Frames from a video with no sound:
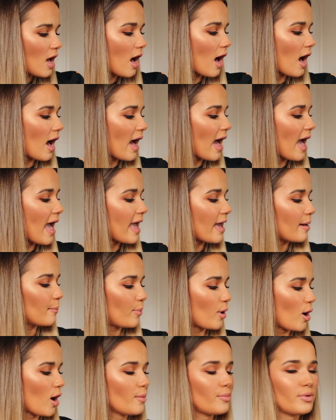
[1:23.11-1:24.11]
I
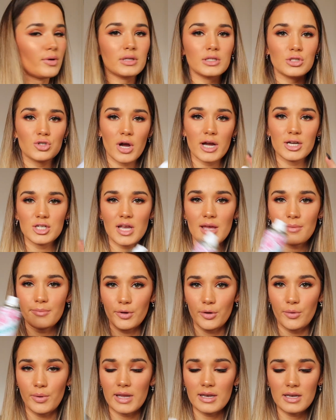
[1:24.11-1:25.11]
pop dry
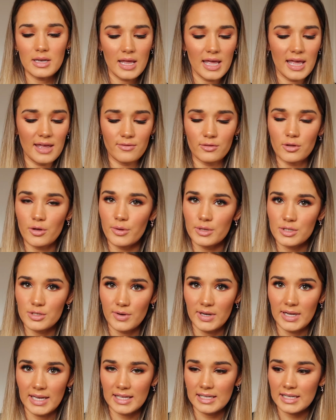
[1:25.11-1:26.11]
shampoo in, even though it's
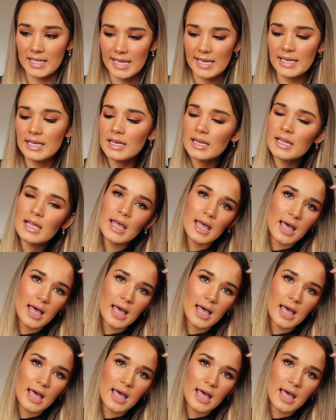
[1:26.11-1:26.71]
already clean.